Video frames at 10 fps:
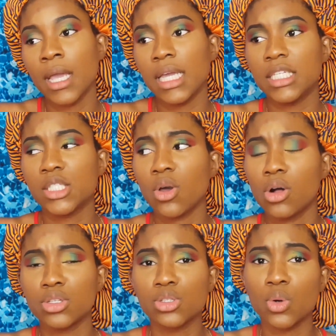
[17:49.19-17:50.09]
It's
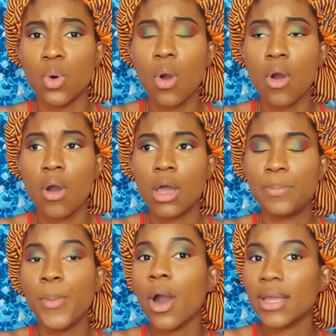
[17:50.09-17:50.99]
also on
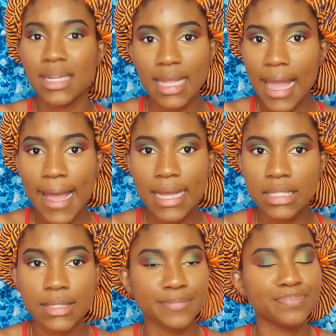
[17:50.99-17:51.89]
Pocket
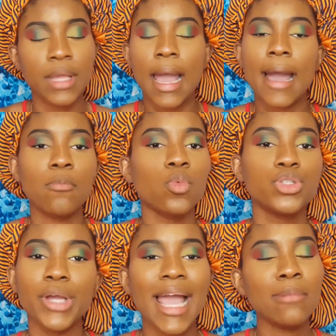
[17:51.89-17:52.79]
Casts. I'm
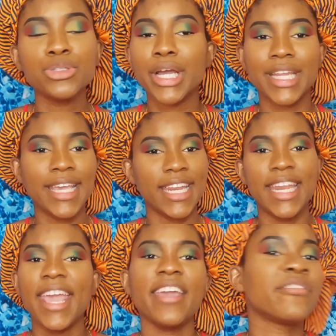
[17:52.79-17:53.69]
trying to get it
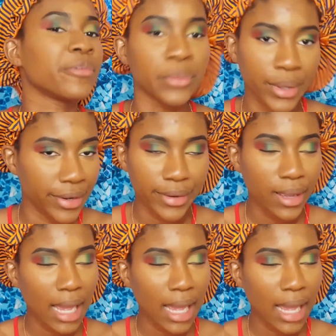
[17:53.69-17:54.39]
everywhere.